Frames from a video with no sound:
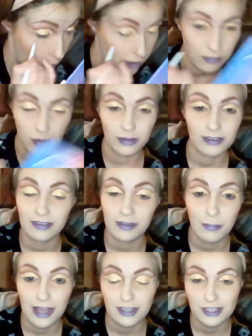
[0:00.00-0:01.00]
even though it
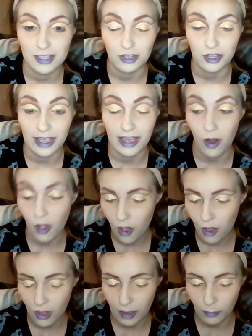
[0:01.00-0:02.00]
doesn't match the look at
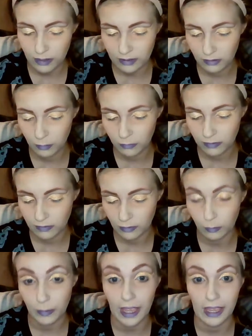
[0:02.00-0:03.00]
all, I wanted to
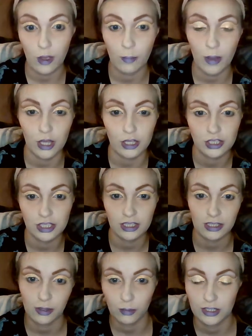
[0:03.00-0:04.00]
still pay homage to
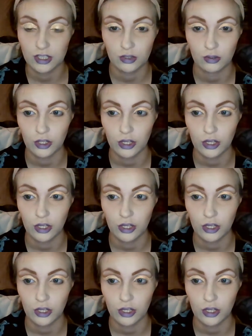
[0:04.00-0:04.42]
the original